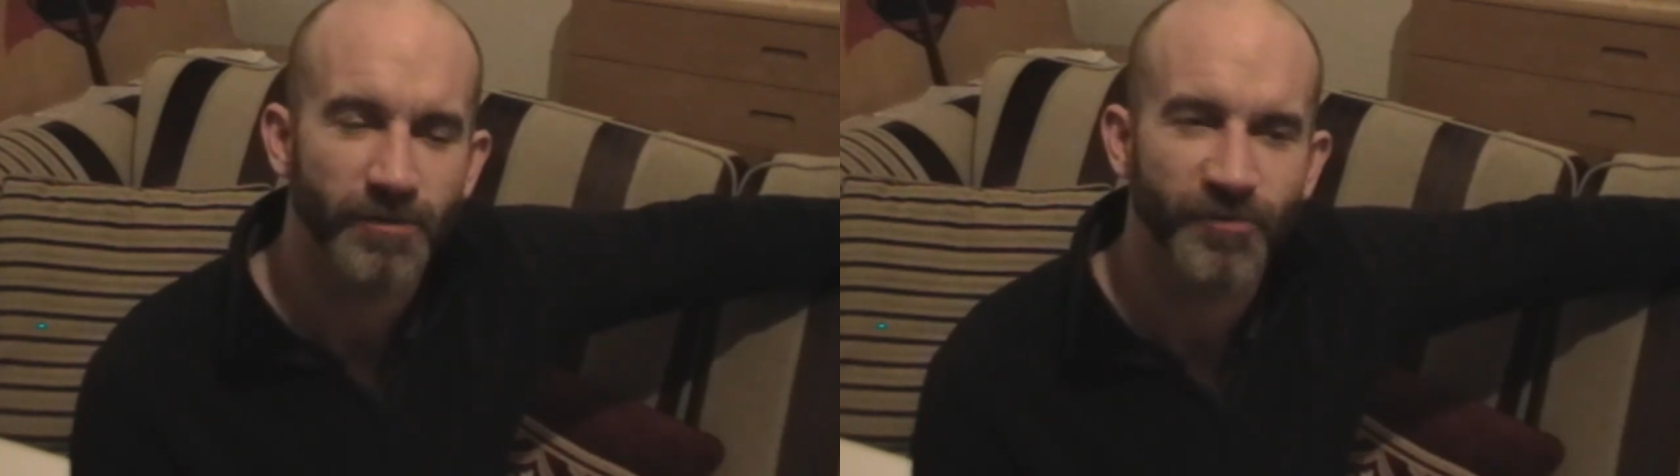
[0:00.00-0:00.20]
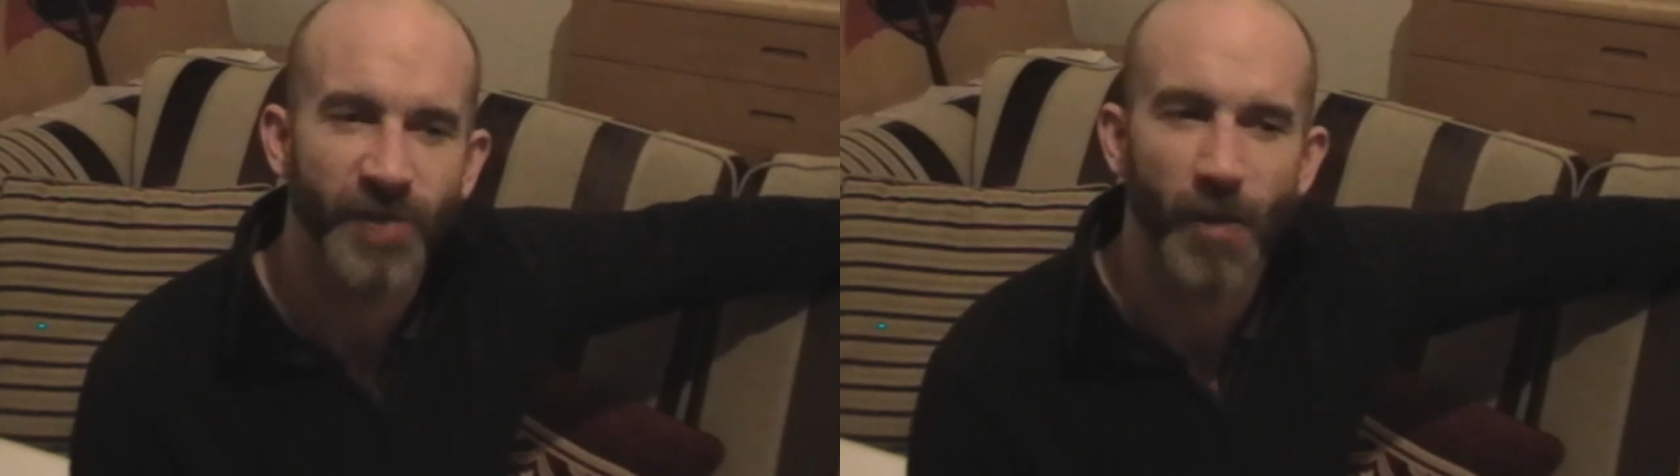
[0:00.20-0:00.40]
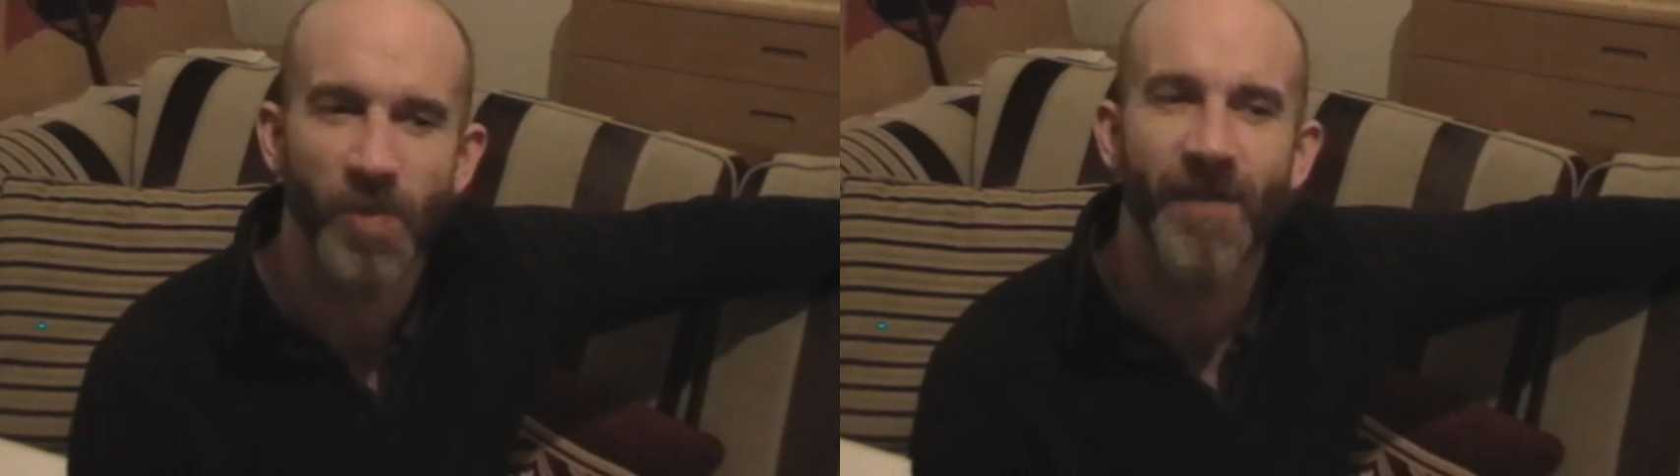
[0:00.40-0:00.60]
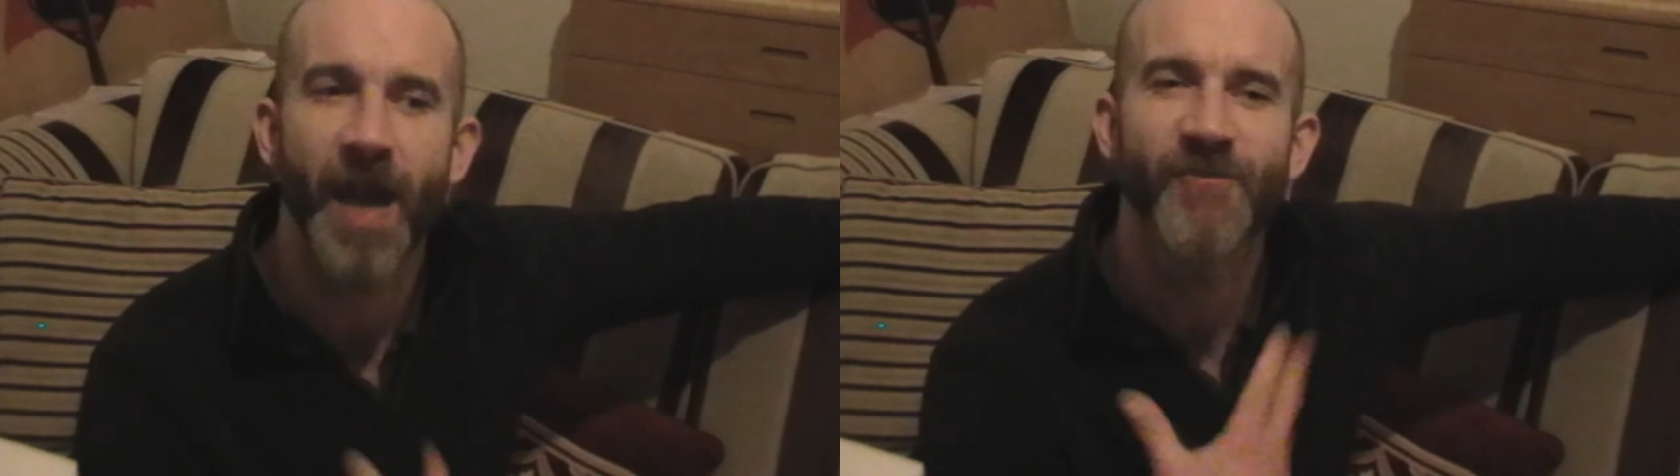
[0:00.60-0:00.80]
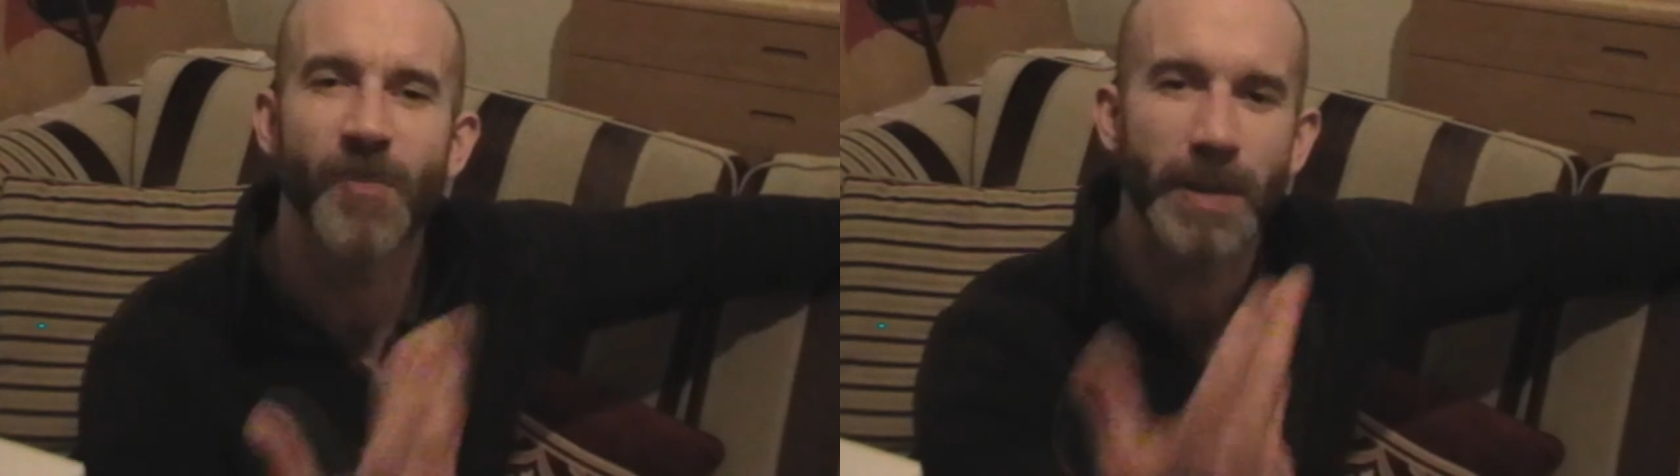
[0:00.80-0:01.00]
that we've
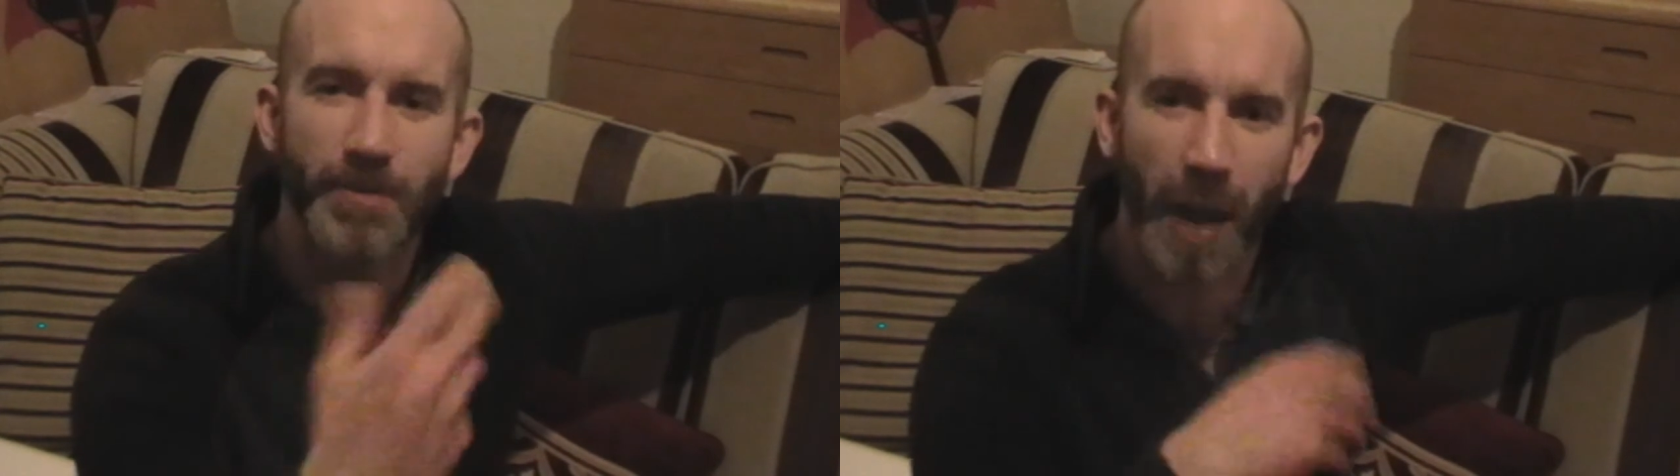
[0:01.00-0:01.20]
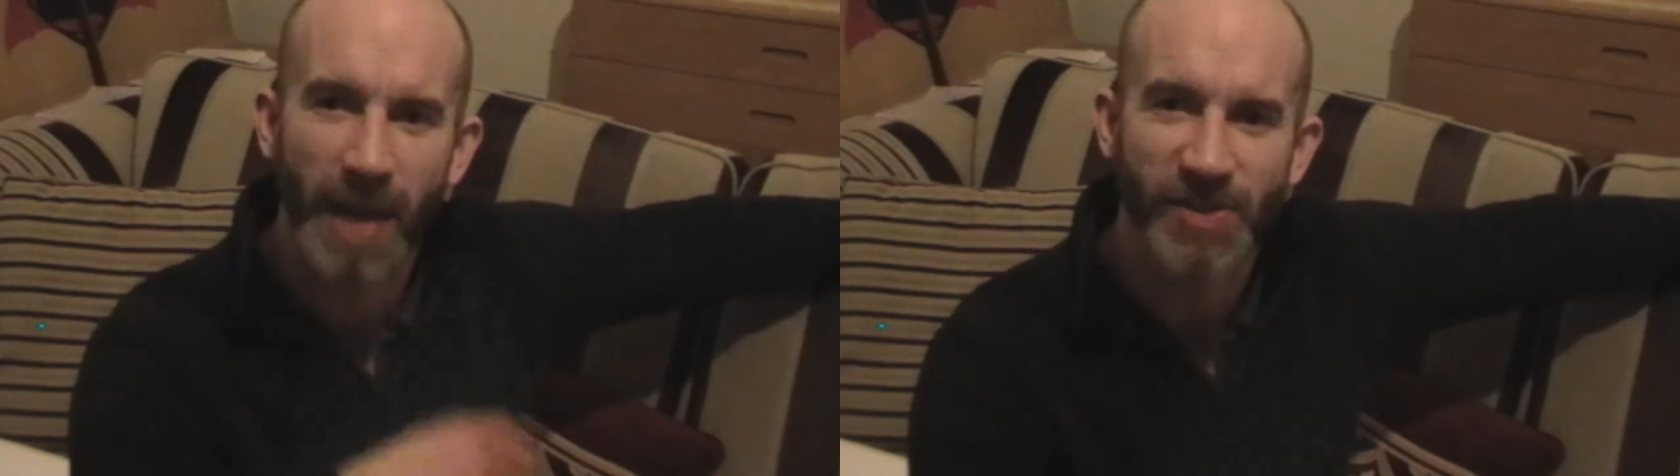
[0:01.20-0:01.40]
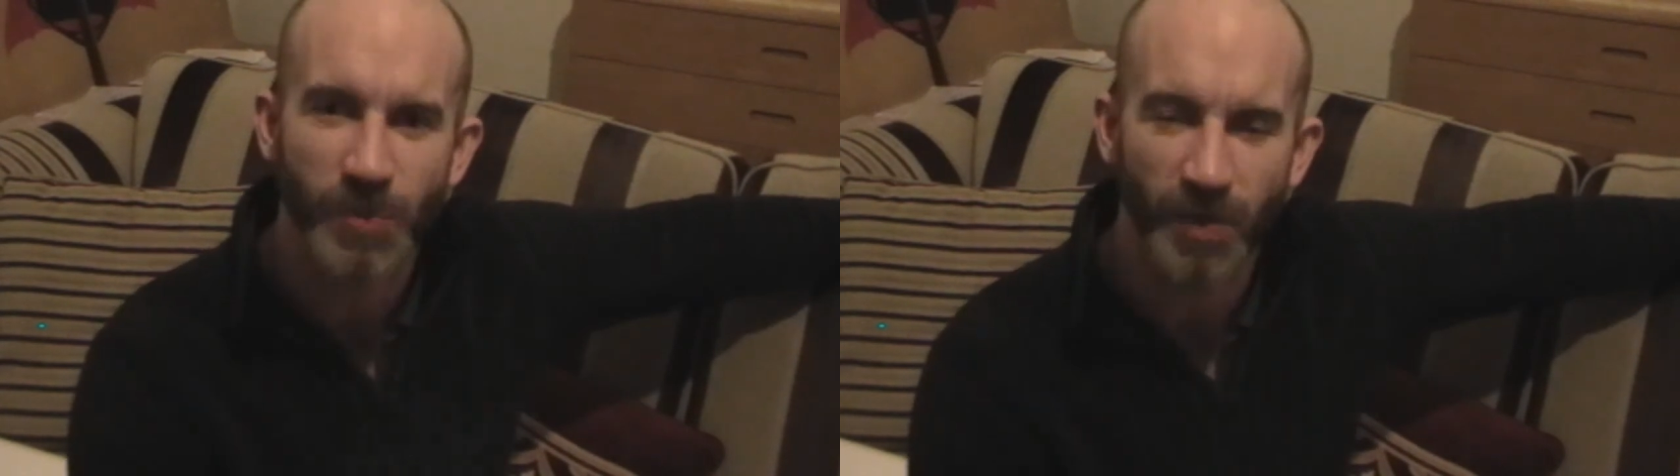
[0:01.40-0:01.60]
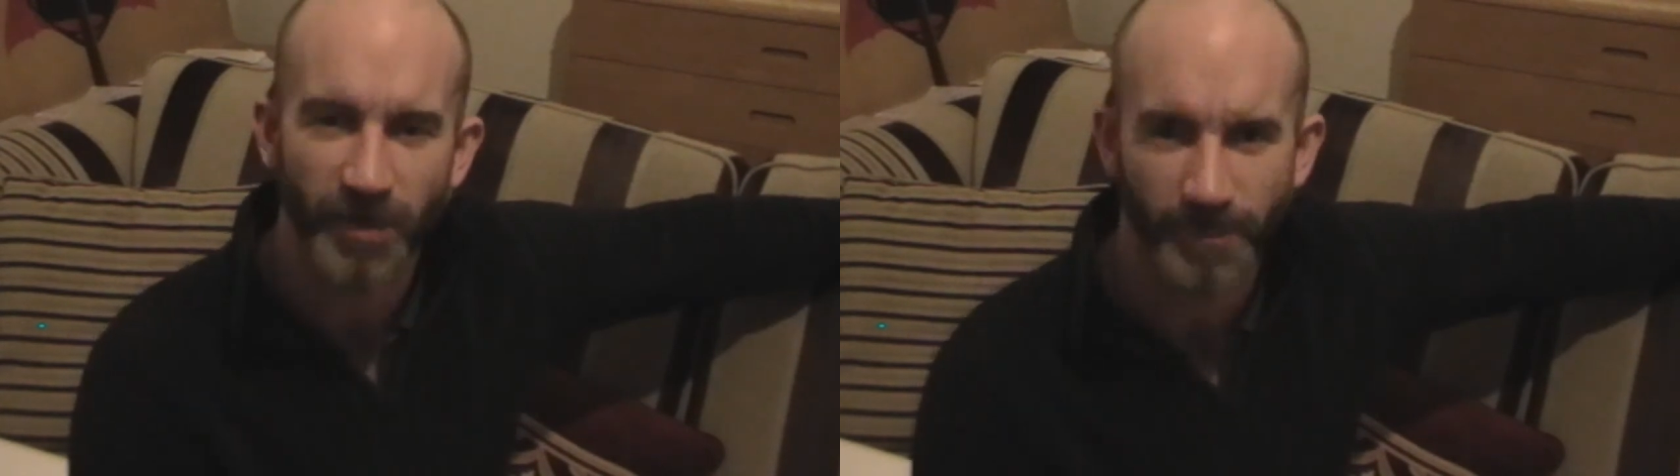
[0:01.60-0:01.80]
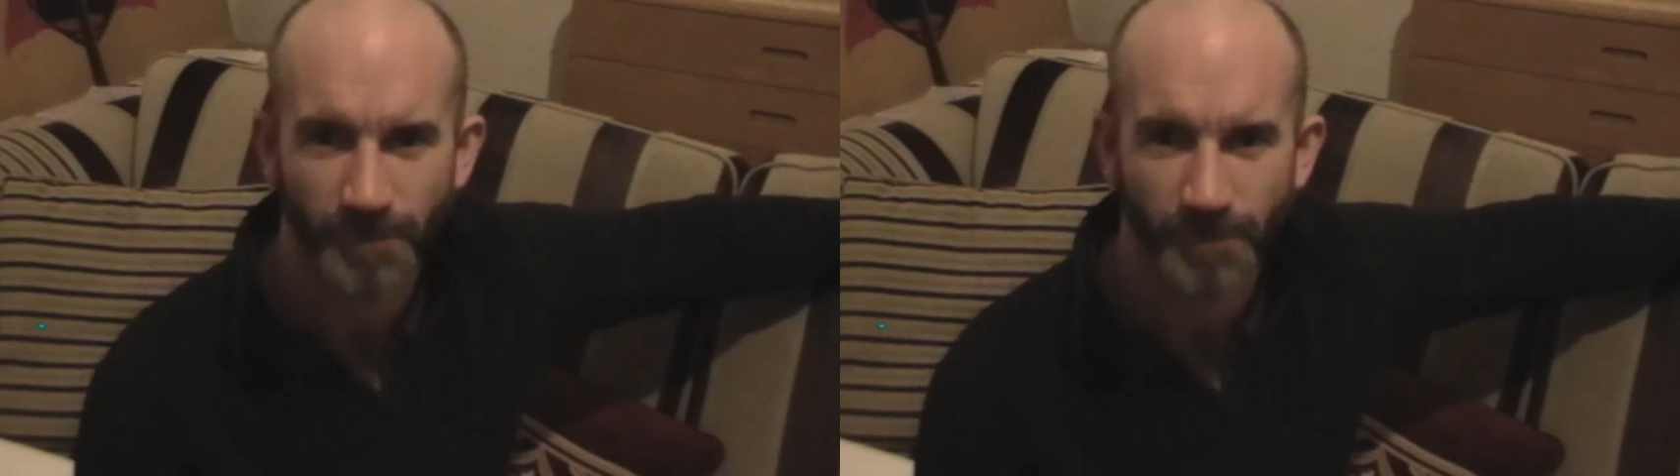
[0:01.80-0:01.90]
ever been blessed with.